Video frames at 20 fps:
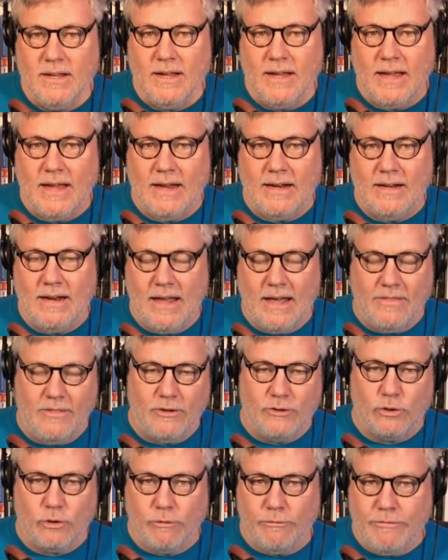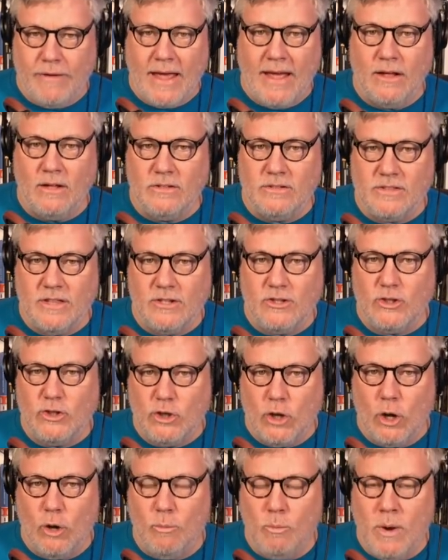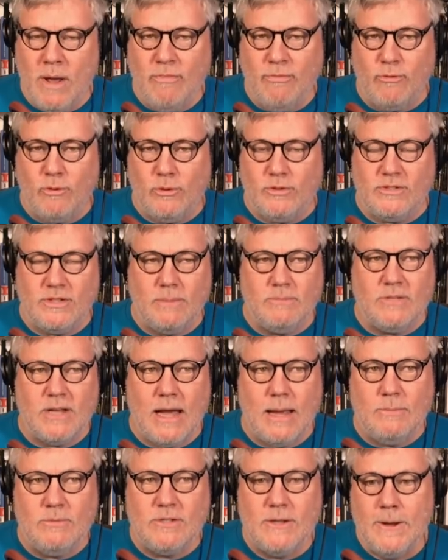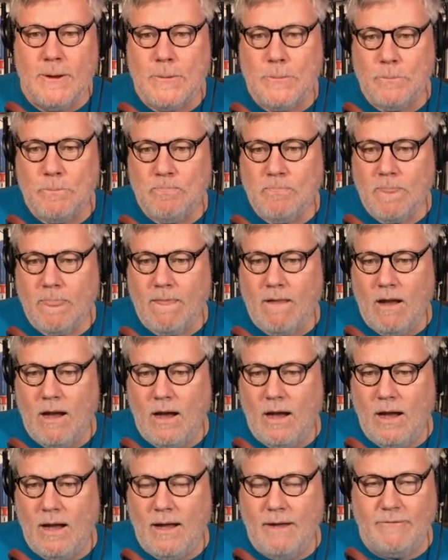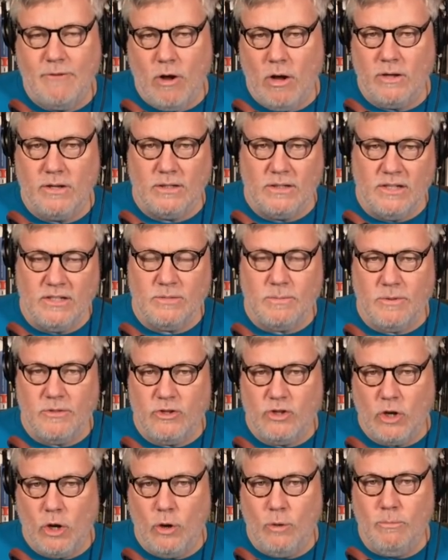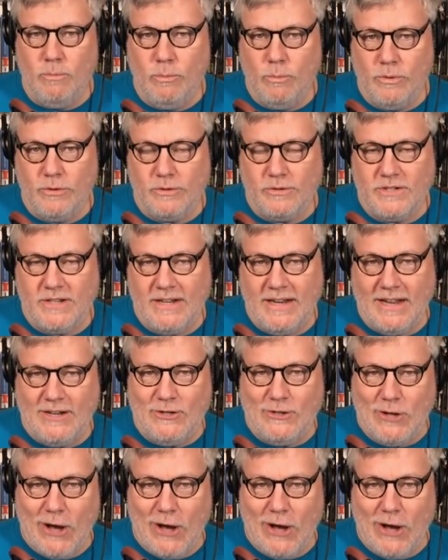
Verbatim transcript: and, and the travails that Job went through. Sometimes uh, I've called Elizabeth Job with her teenage